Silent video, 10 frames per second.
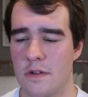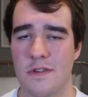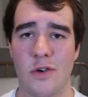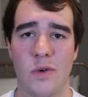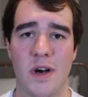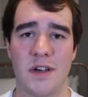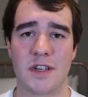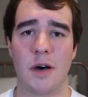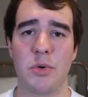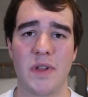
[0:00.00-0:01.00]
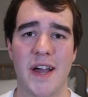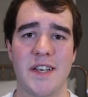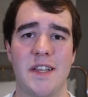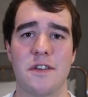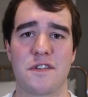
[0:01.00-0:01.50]
So a couple
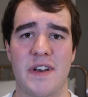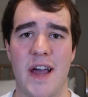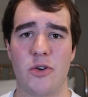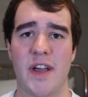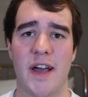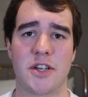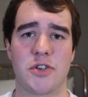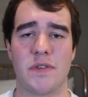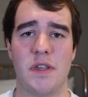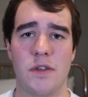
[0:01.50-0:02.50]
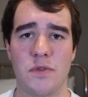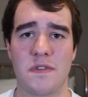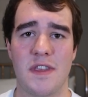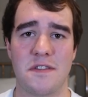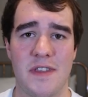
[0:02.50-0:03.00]
ideas on how to actually
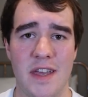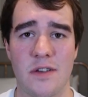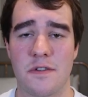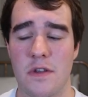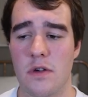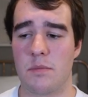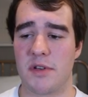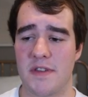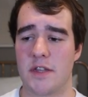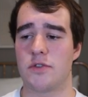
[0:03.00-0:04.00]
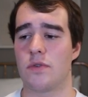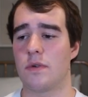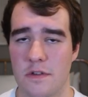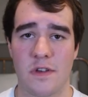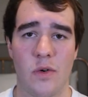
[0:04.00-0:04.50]
use this data to your
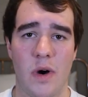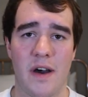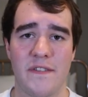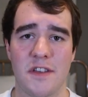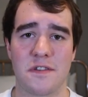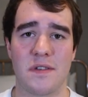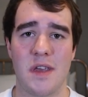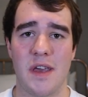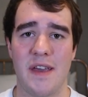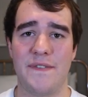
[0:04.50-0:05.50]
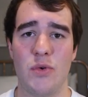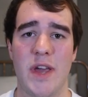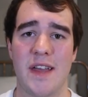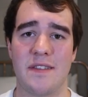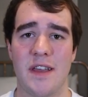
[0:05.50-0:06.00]
potential. So obviously, if you
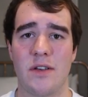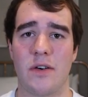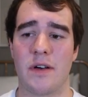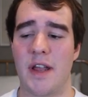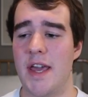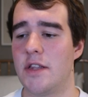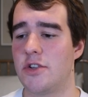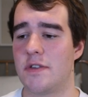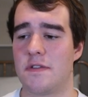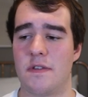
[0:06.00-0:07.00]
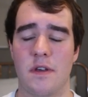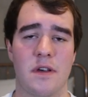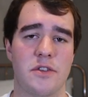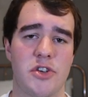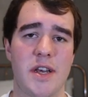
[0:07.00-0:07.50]
get data on ages,
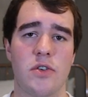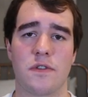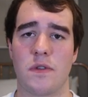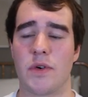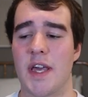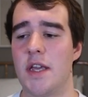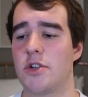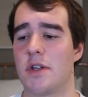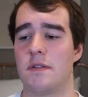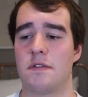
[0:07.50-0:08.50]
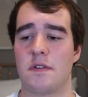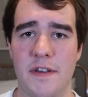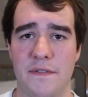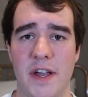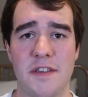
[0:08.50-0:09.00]
genders, locations,
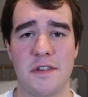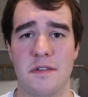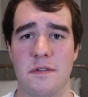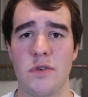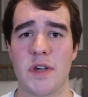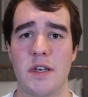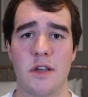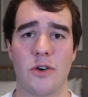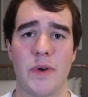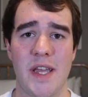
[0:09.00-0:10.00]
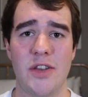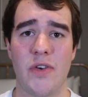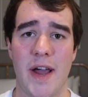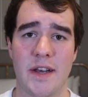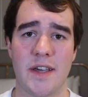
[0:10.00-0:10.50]
devices, you can go in
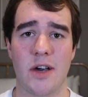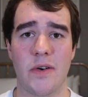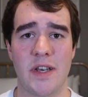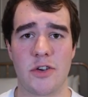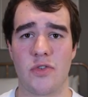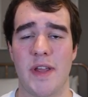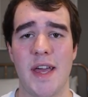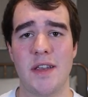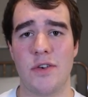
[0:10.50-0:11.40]
your ad account and create